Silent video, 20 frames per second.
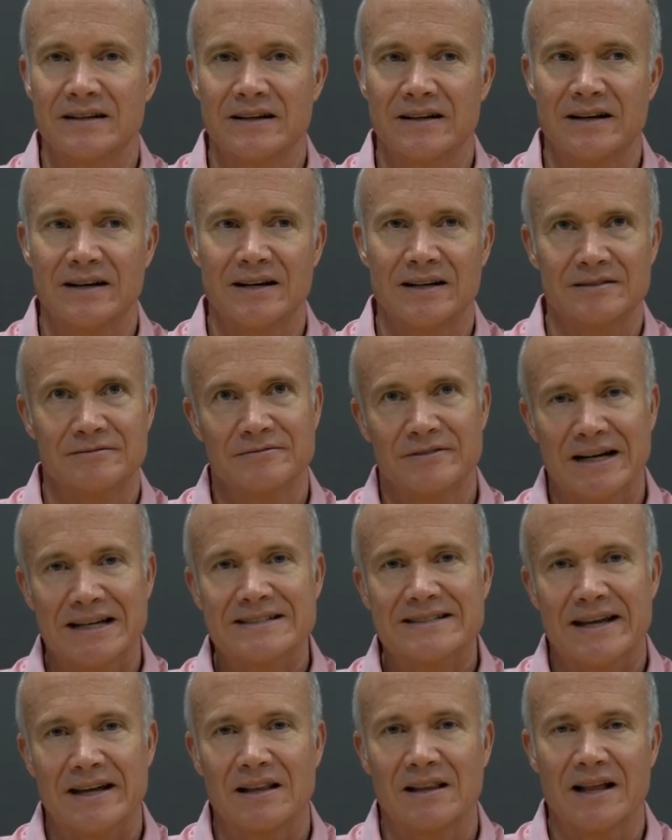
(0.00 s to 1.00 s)
I
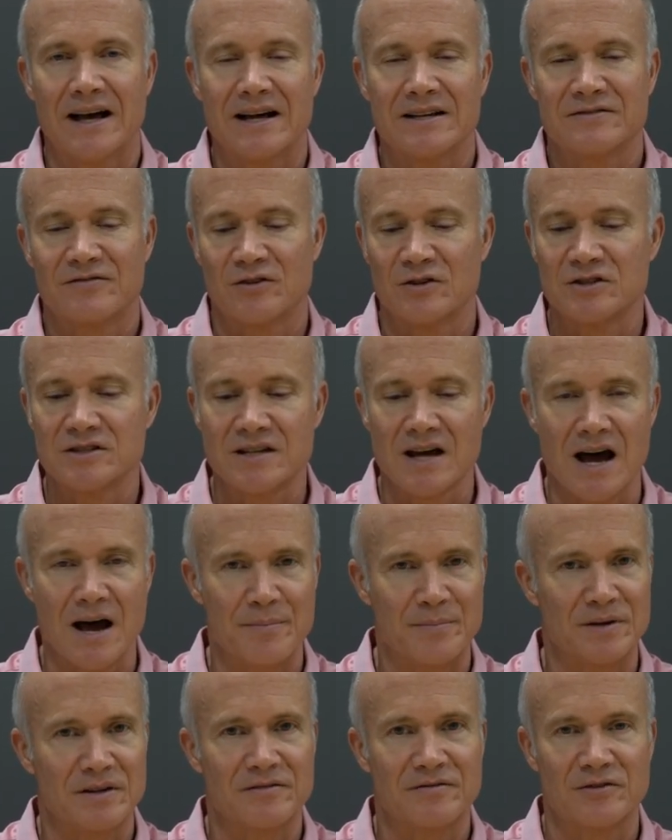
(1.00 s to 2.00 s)
say class, first
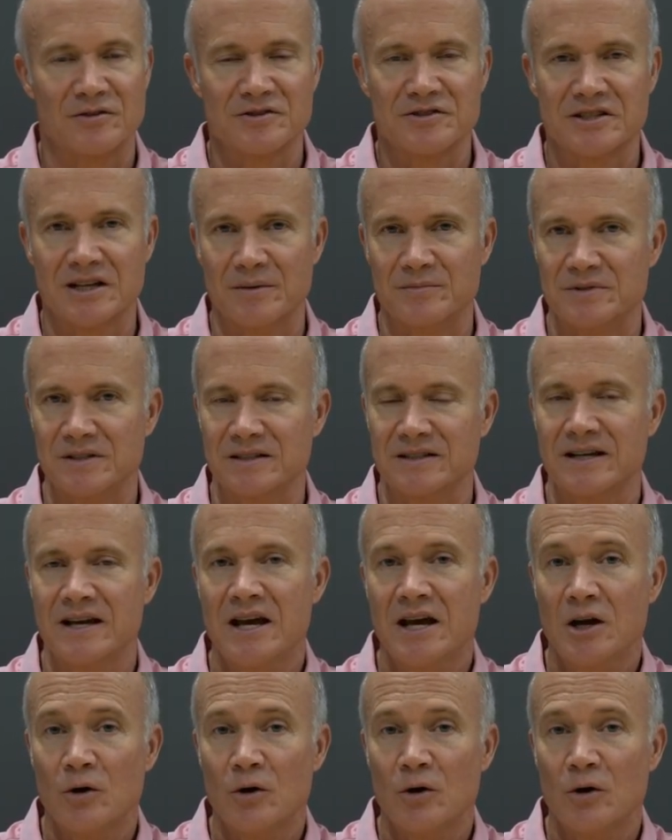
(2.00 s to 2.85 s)
topic, first subject,